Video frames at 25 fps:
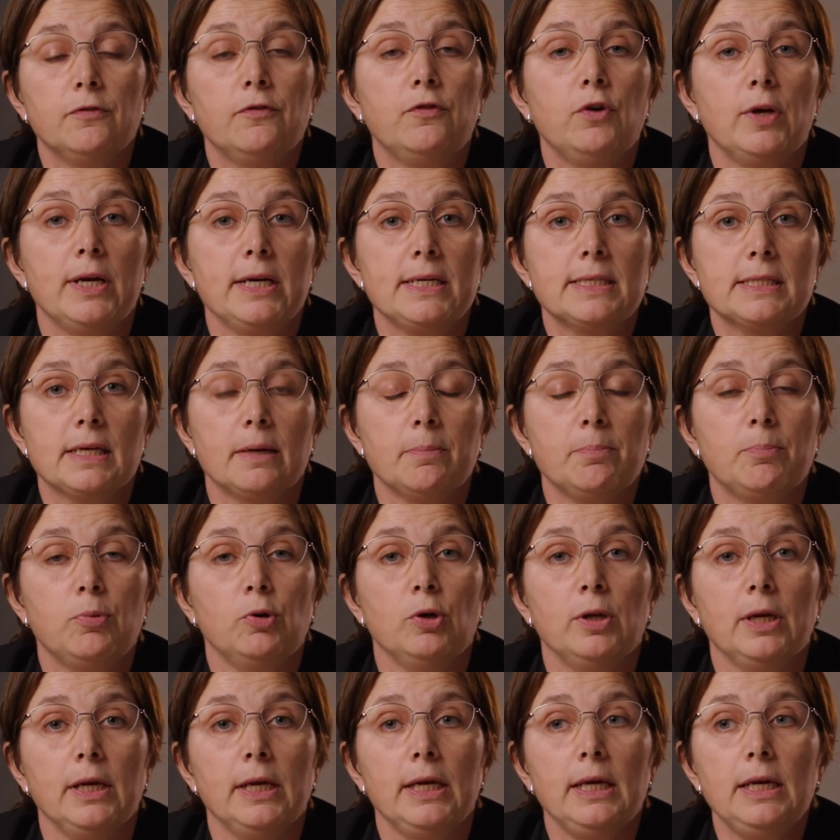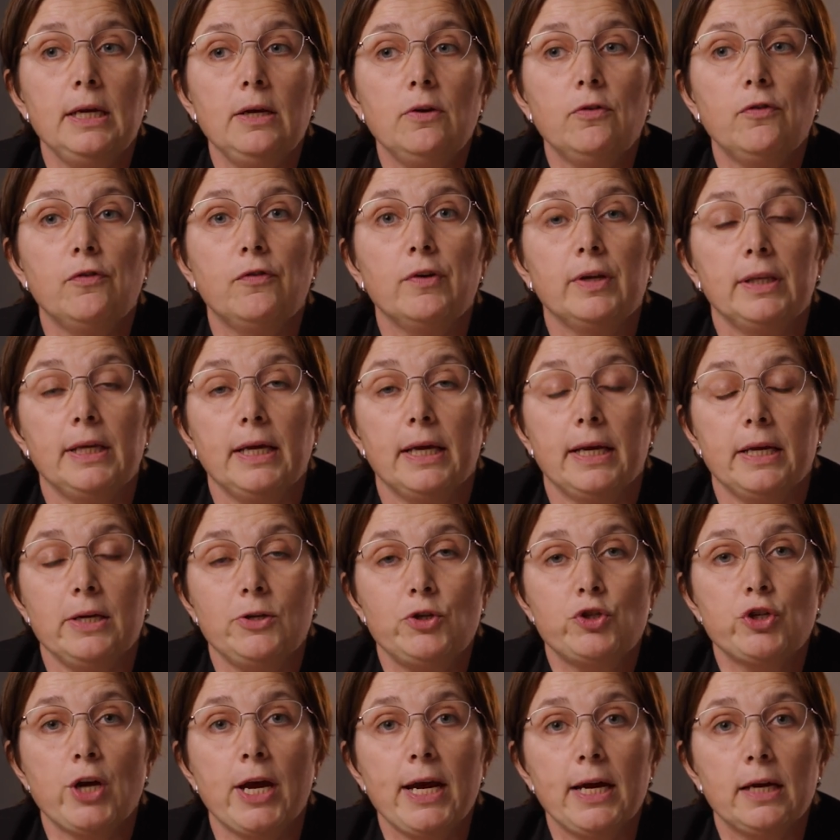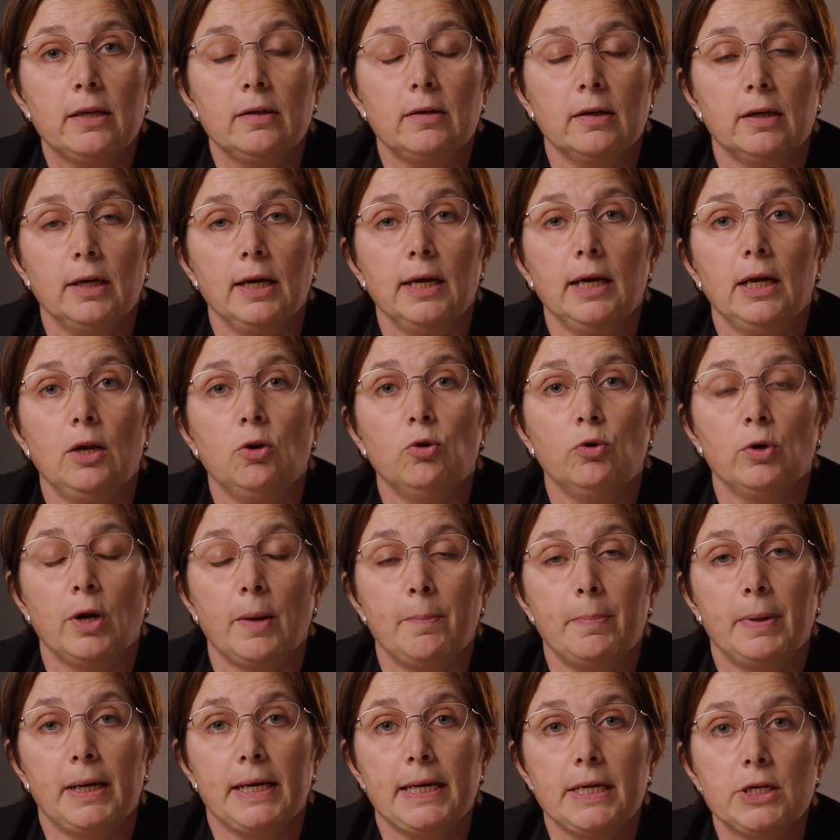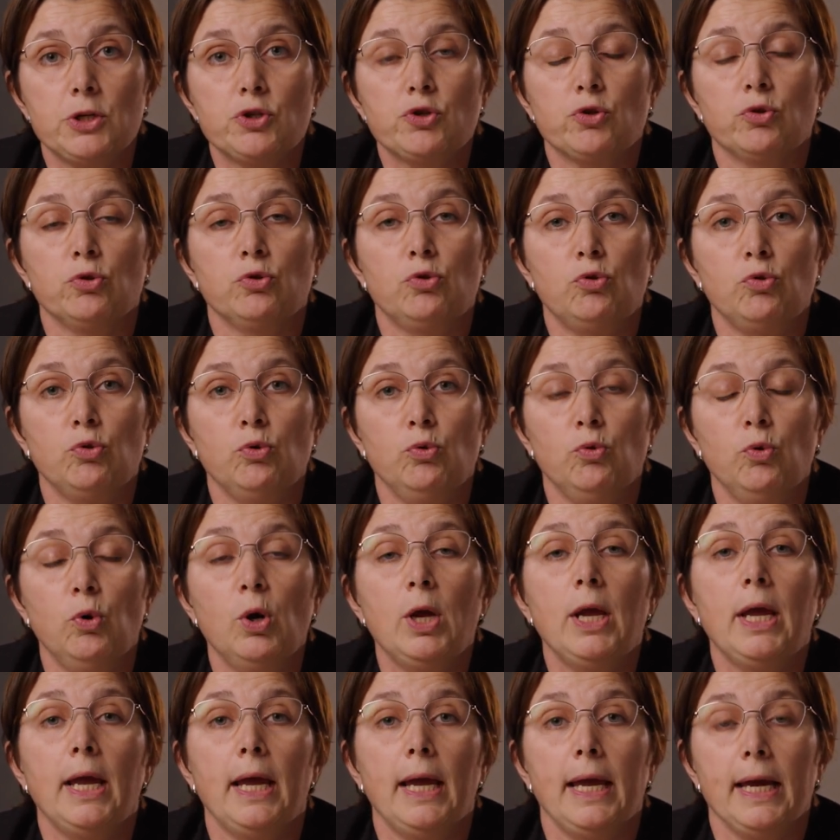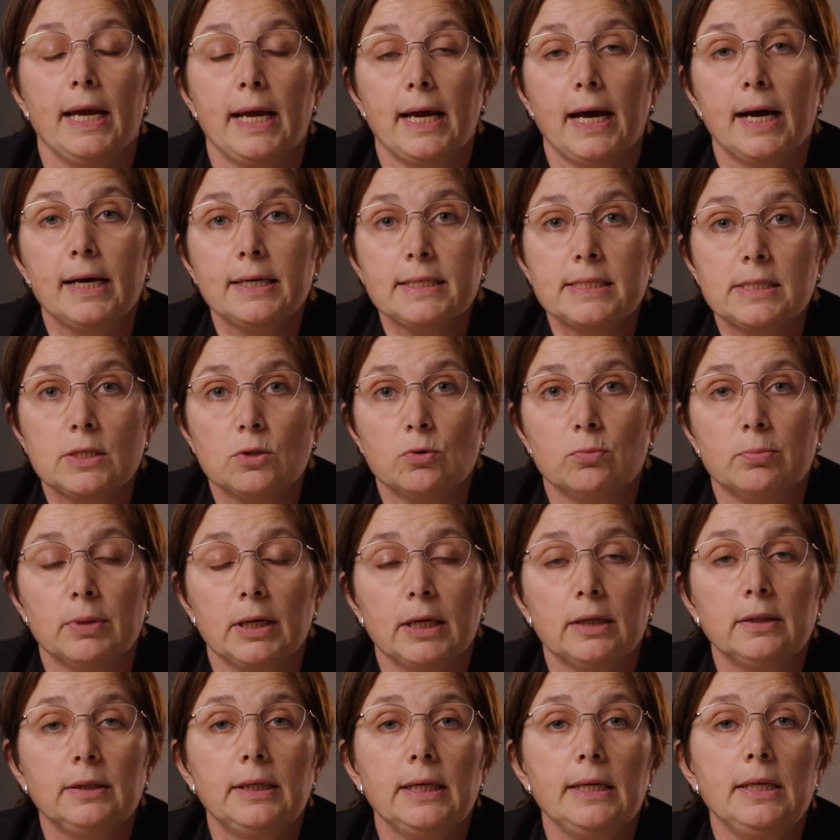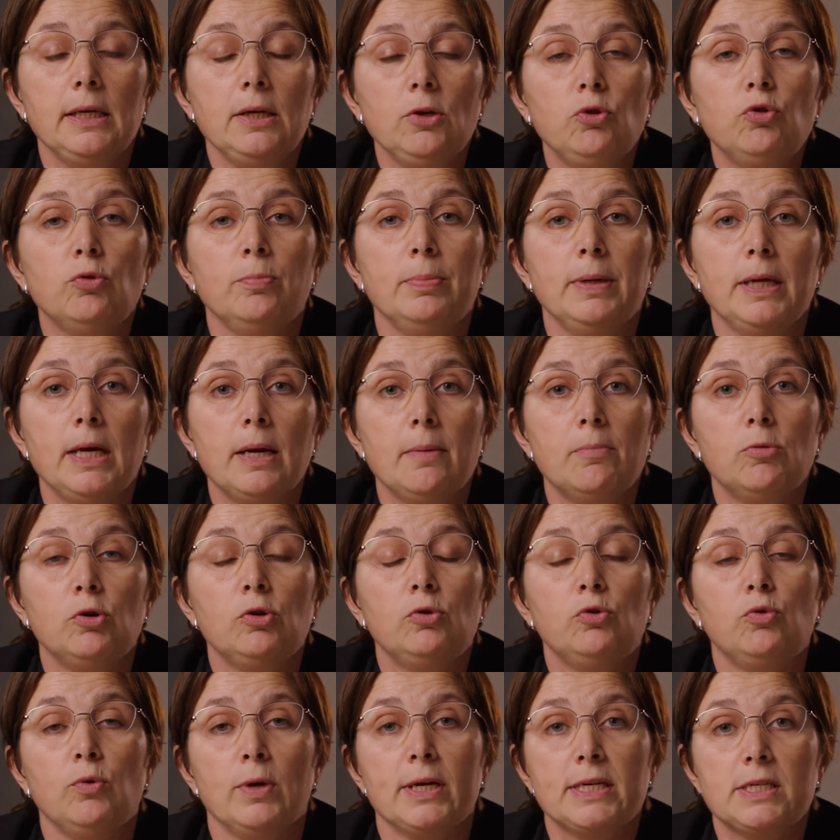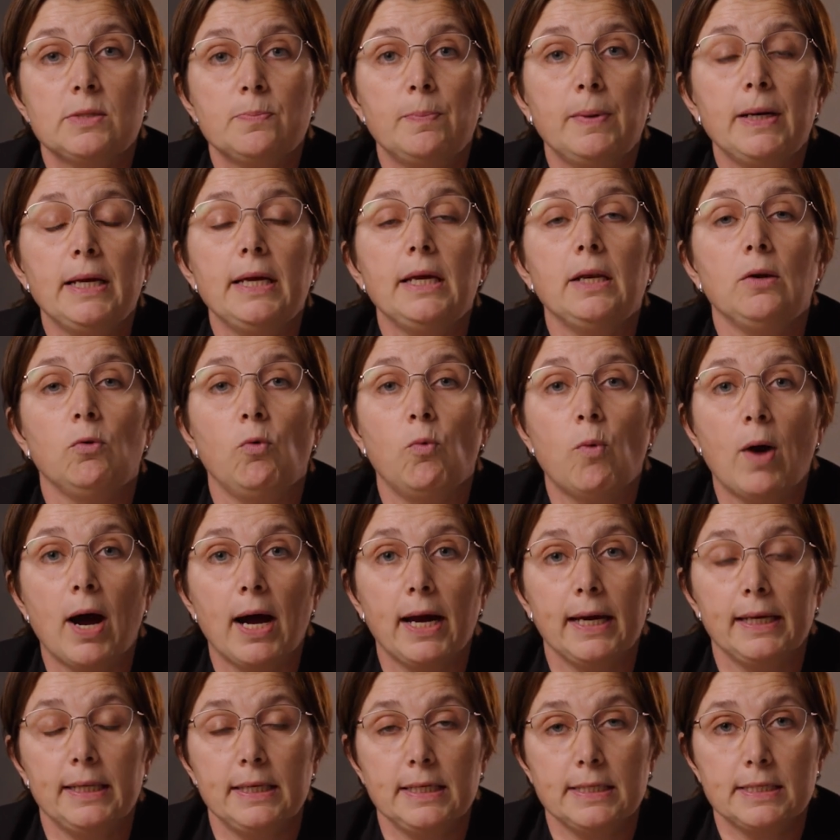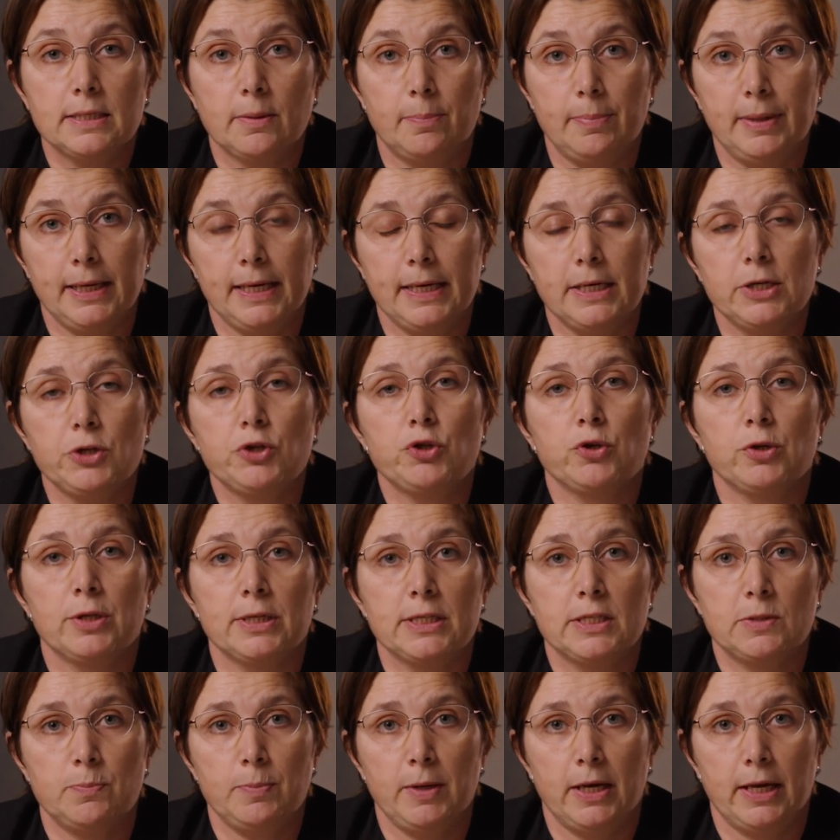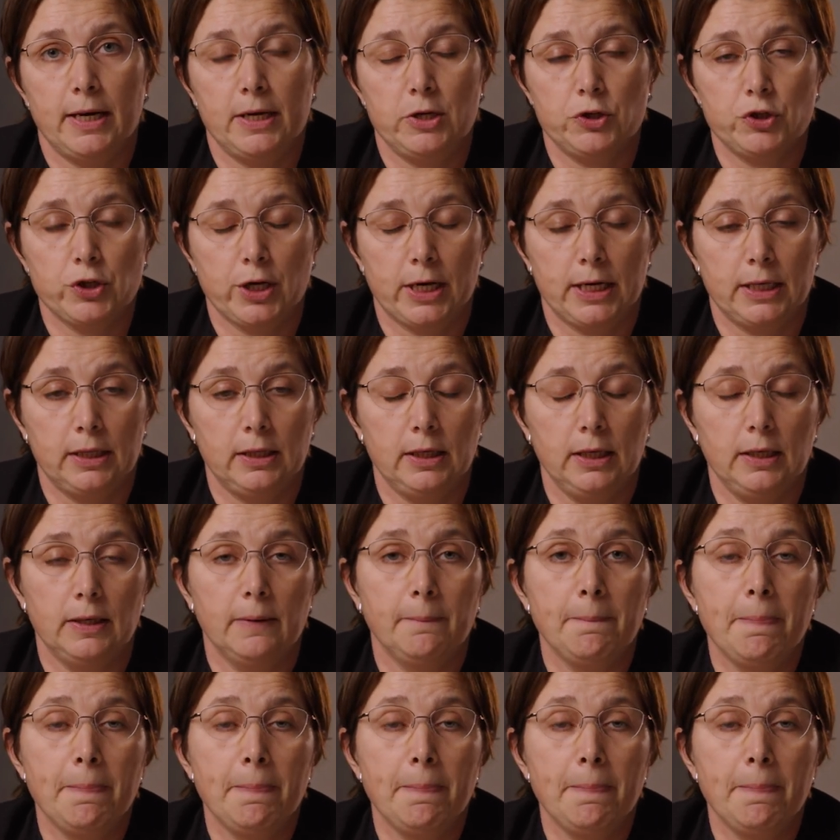For example, if they reject a loan application to a customer, they need to be able to explain why this application has been rejected.